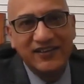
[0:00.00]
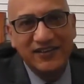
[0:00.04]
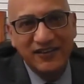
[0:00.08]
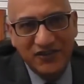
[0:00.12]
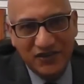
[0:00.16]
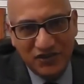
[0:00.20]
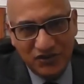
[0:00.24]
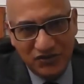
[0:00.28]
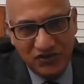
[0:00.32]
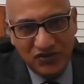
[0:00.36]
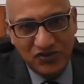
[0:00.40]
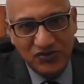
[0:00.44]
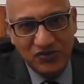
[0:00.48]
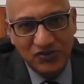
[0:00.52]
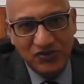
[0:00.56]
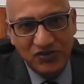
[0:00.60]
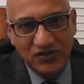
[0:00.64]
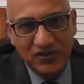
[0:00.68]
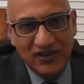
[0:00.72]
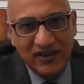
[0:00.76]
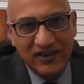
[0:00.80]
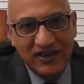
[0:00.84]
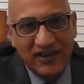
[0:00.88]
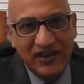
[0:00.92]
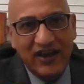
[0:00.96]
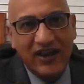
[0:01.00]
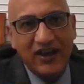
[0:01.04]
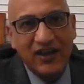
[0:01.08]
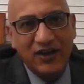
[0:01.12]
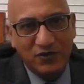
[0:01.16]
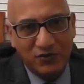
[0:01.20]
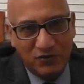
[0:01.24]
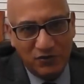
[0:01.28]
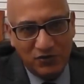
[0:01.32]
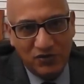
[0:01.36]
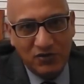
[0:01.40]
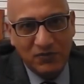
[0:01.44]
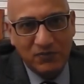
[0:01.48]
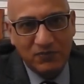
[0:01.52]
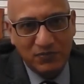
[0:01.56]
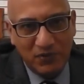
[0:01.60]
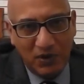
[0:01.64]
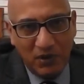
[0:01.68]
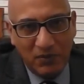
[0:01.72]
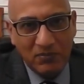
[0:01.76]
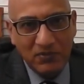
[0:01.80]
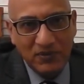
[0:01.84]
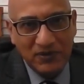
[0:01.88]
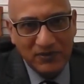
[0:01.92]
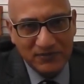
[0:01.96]
due to alcohol
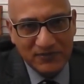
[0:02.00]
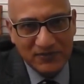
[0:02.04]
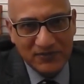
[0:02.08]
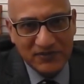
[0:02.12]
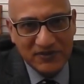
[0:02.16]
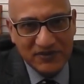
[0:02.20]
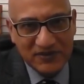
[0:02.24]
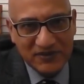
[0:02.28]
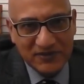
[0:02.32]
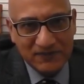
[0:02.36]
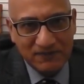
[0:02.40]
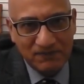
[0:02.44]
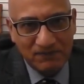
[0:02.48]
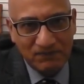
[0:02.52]
problems.